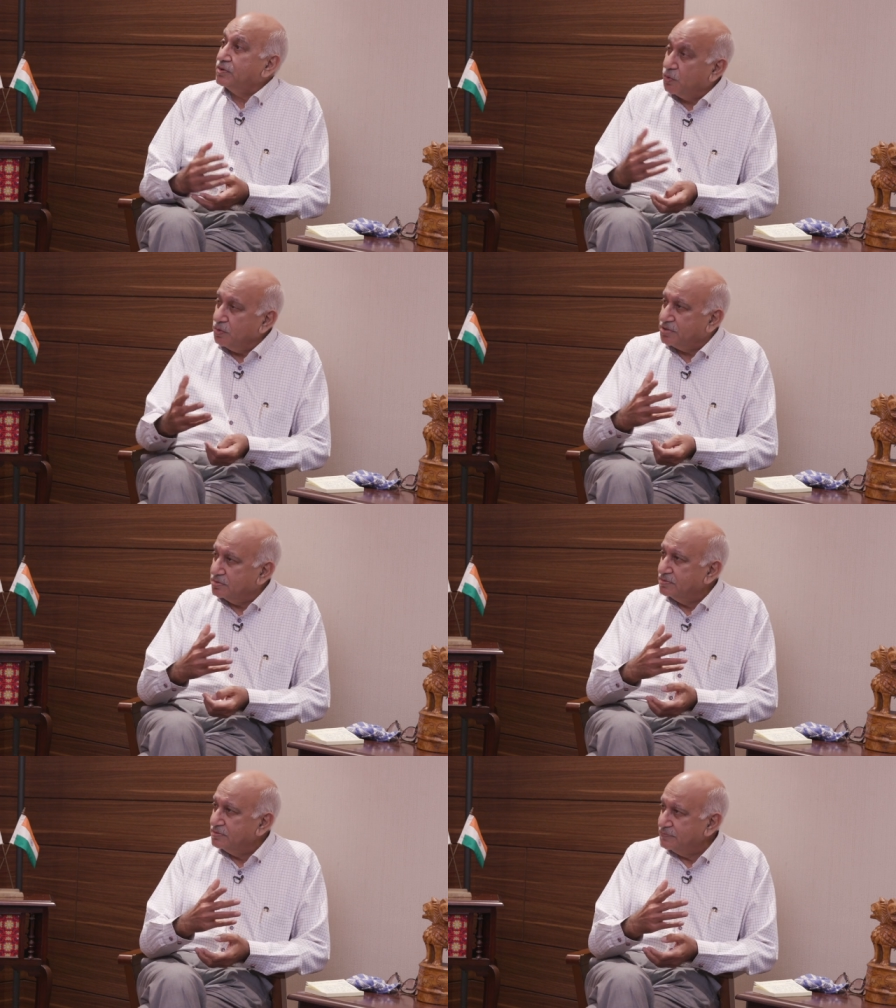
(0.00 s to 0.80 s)
good
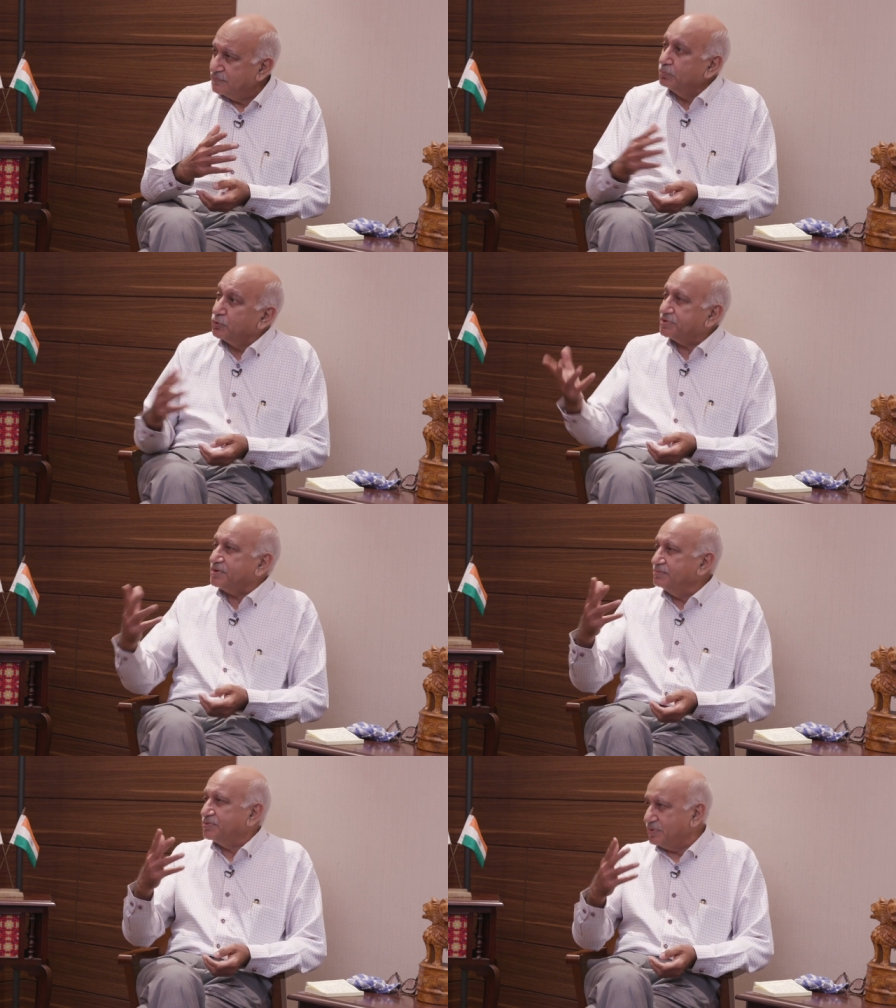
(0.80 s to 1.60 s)
for
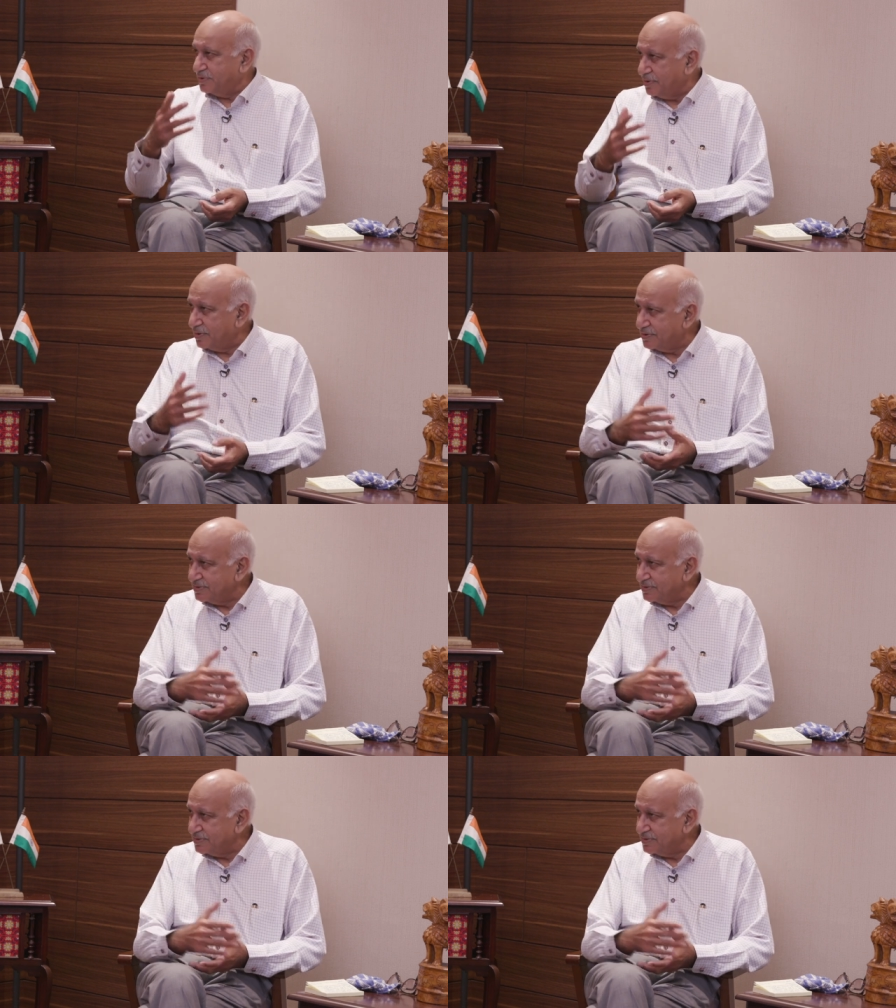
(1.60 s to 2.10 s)
Muslims or not,